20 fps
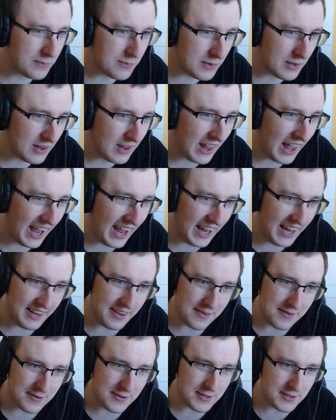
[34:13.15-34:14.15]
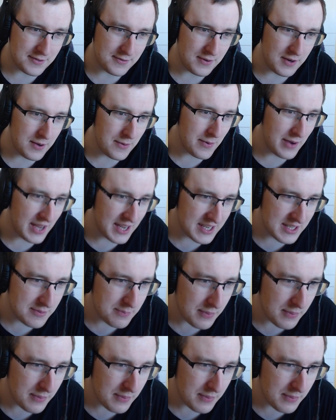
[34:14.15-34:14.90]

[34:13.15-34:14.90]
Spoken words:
will hate the first 3 weeks,